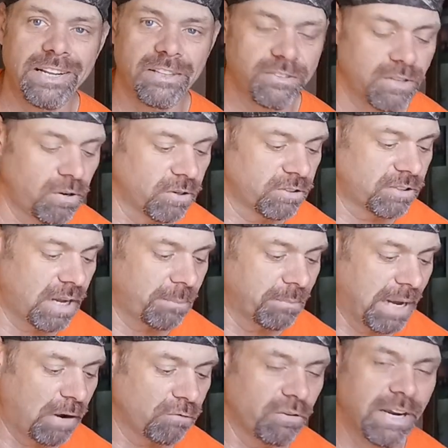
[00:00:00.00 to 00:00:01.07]
a song or something,
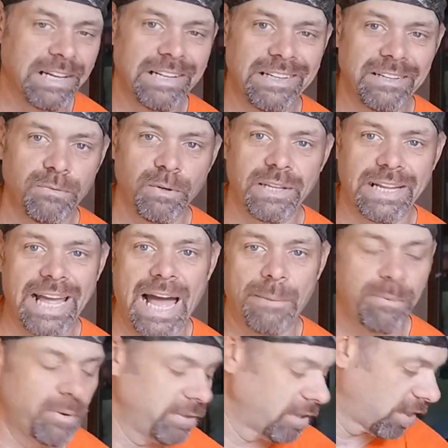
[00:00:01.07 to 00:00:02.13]
I'll write it with a capo at the